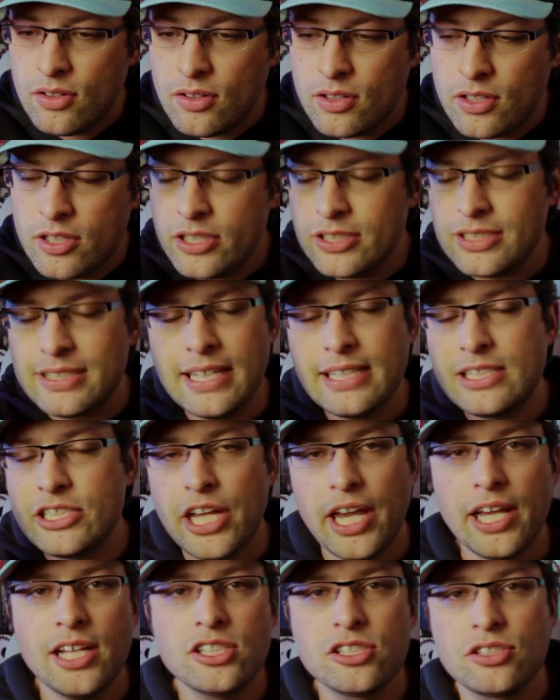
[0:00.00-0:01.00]
because they
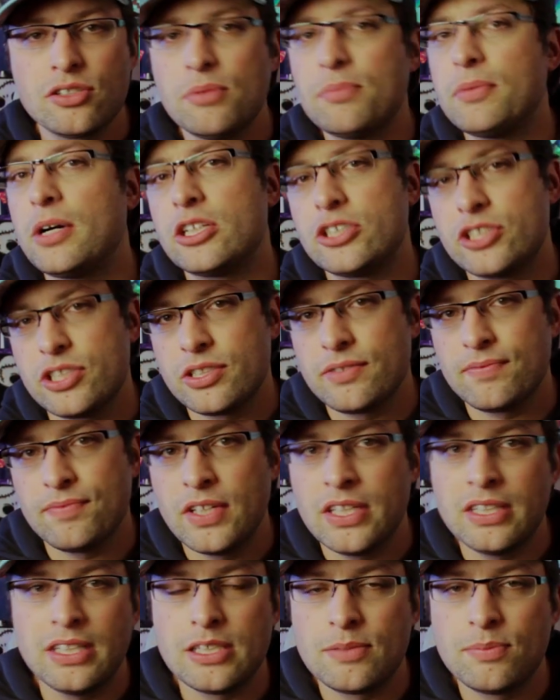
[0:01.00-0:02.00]
changed so much
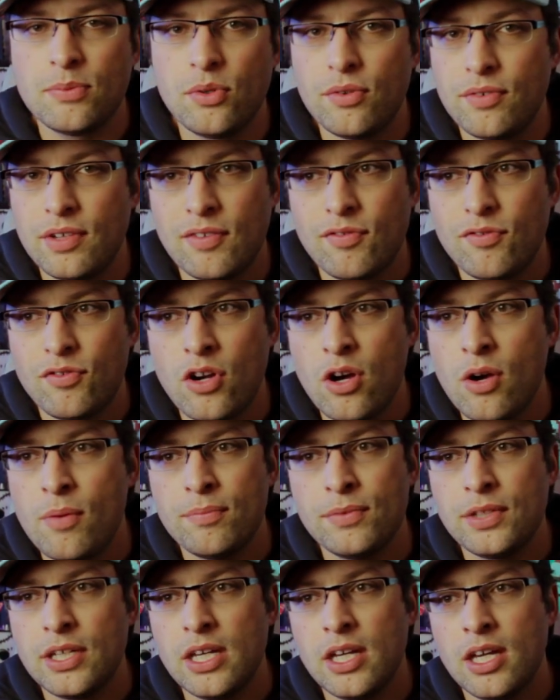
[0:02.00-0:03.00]
in this movie
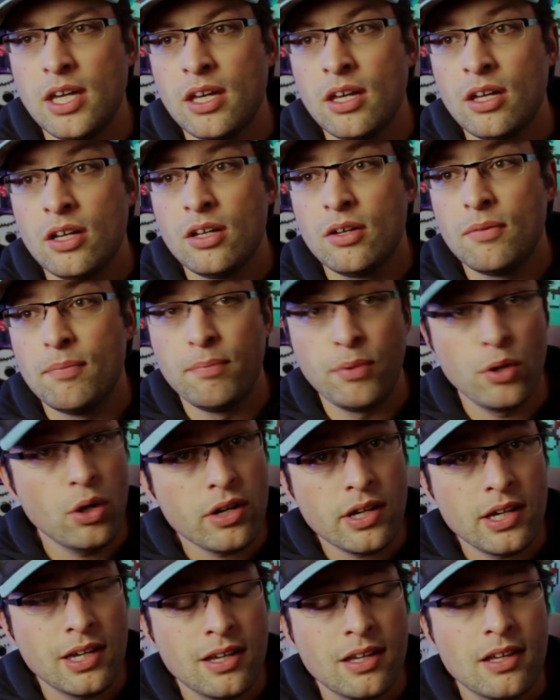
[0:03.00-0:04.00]
from the
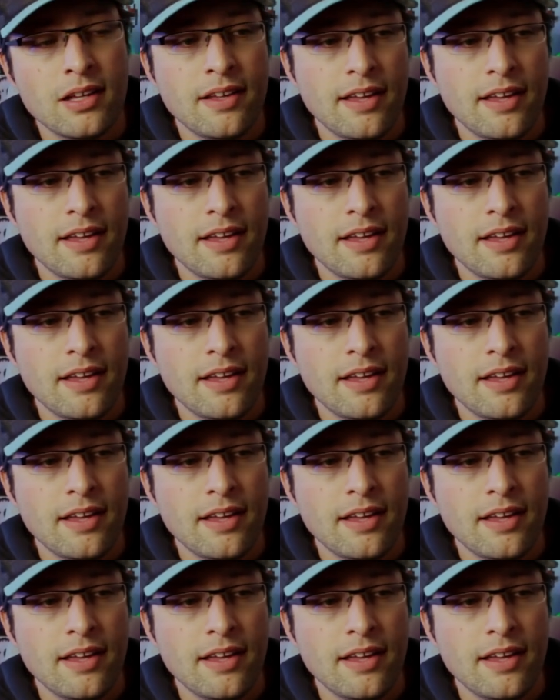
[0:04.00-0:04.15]
book